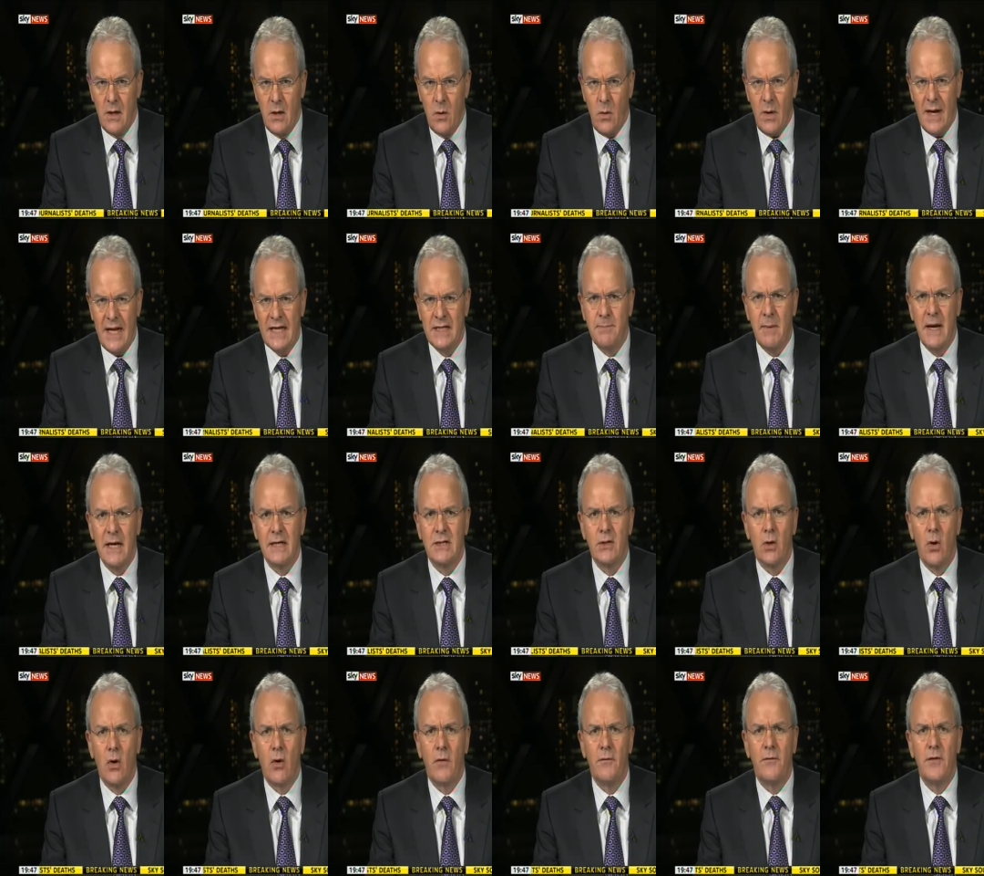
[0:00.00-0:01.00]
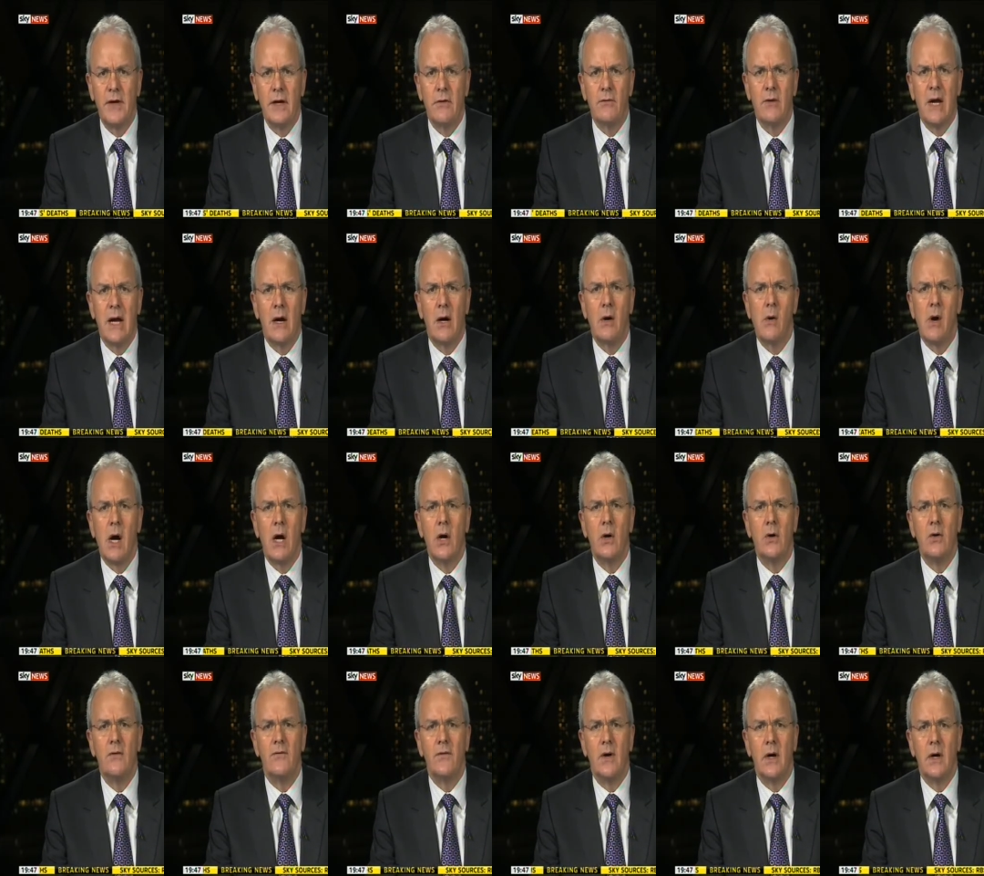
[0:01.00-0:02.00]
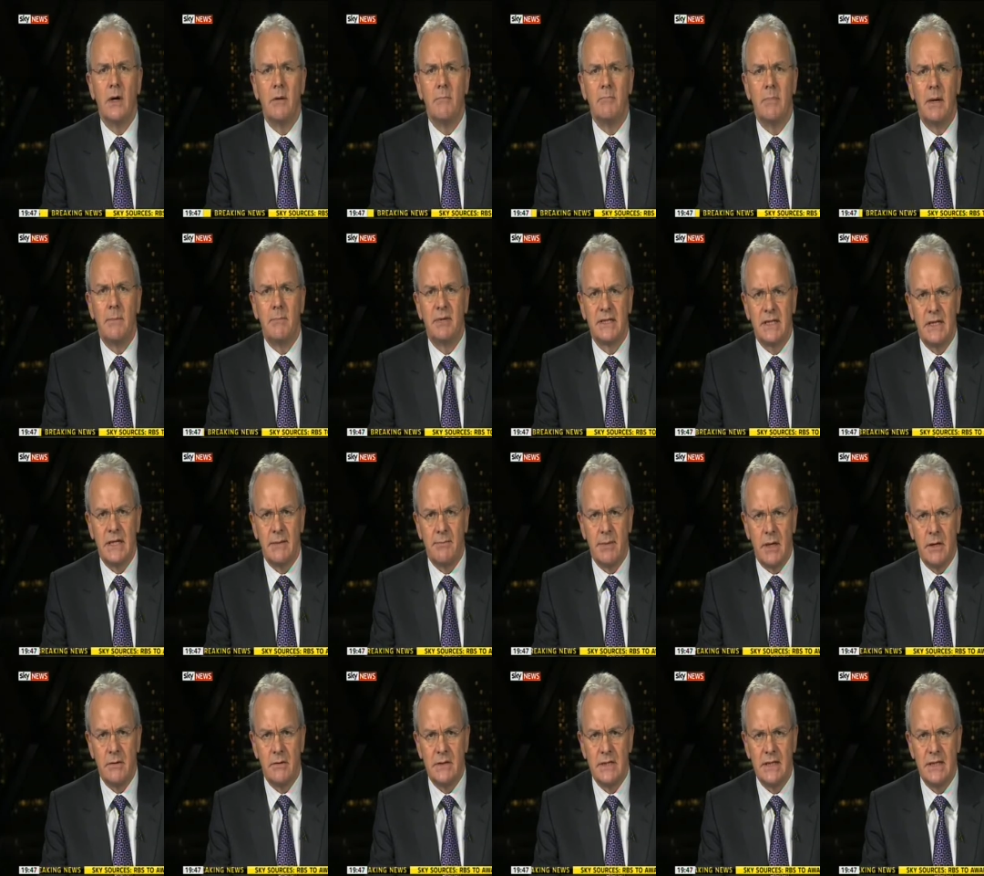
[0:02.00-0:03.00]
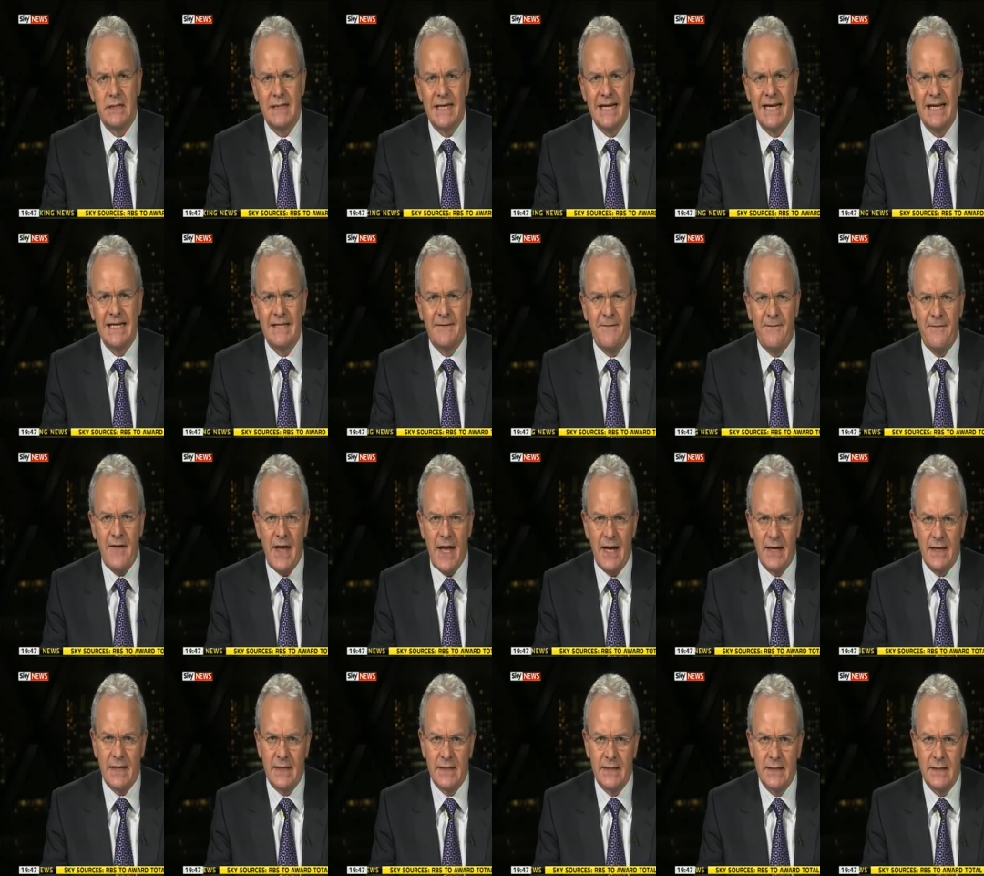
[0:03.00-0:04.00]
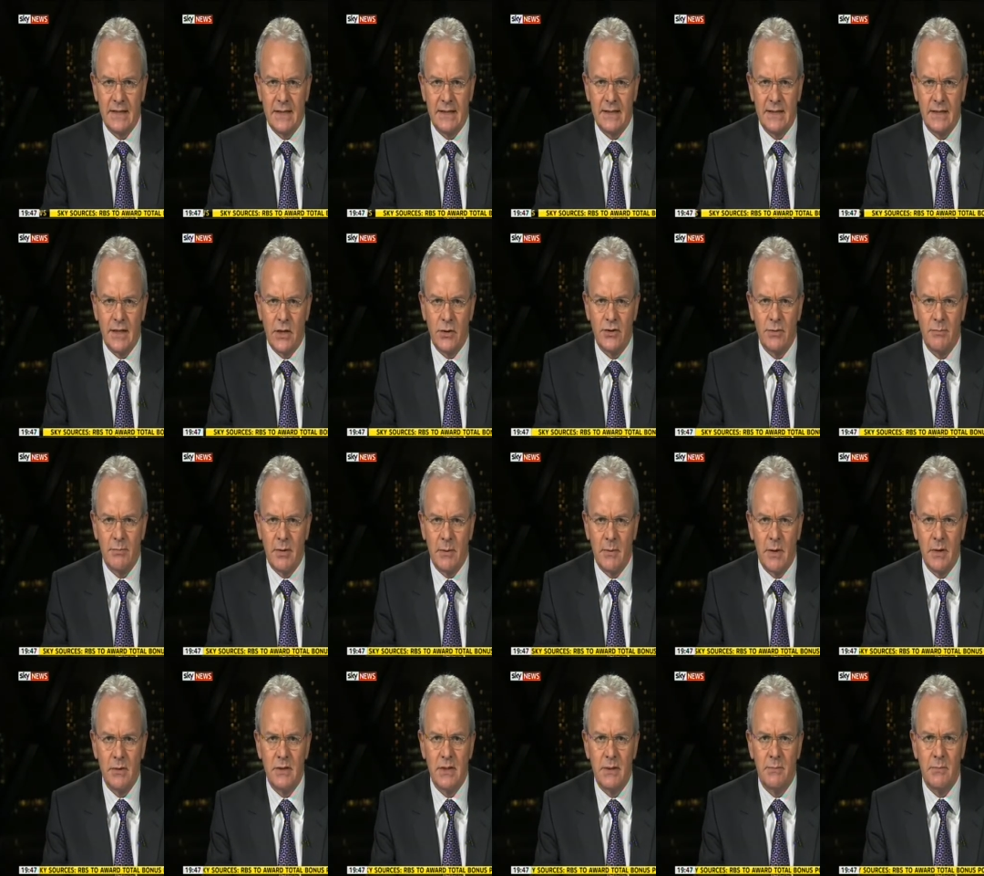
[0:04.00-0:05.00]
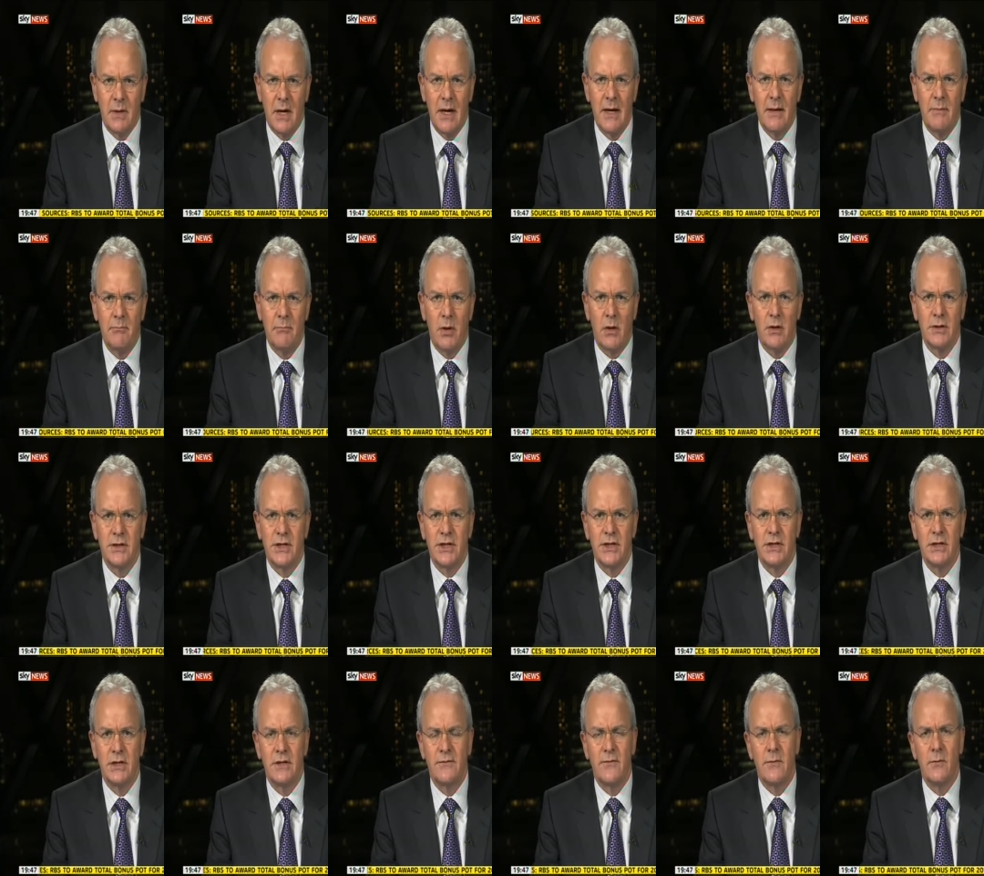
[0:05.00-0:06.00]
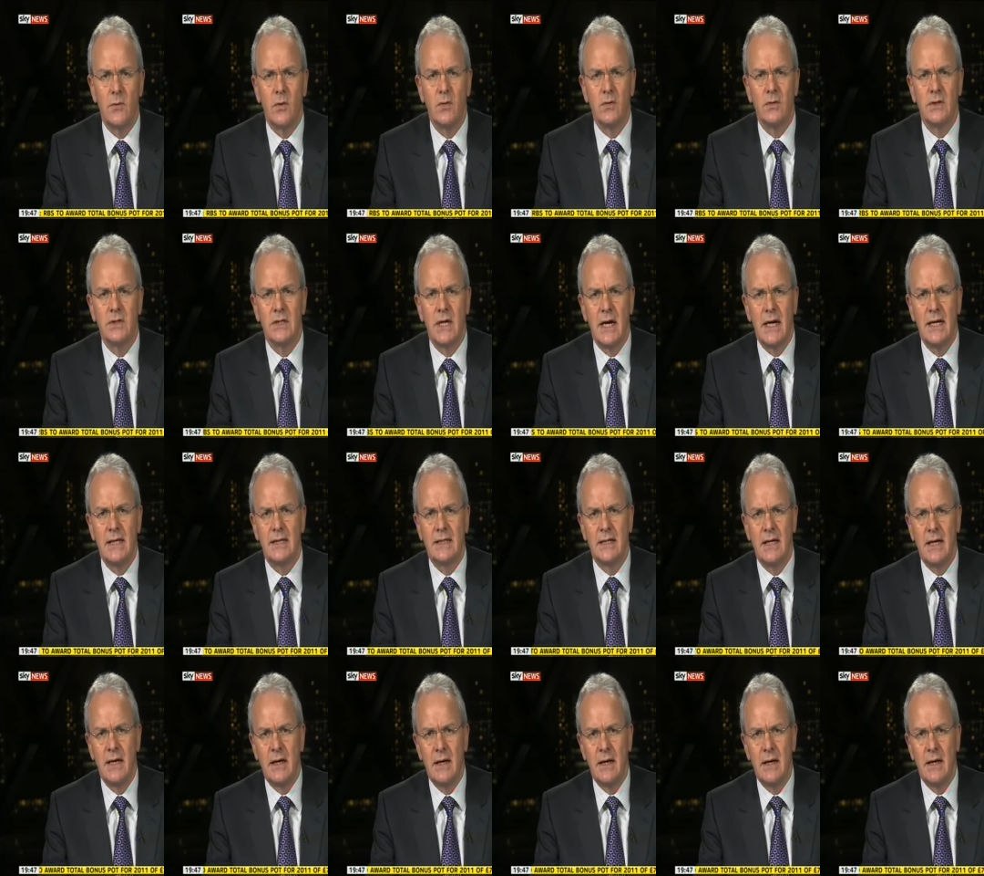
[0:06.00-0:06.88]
One aspect of the row over bumper city bonuses is fairness. It's a notion promoted by politicians from all sides.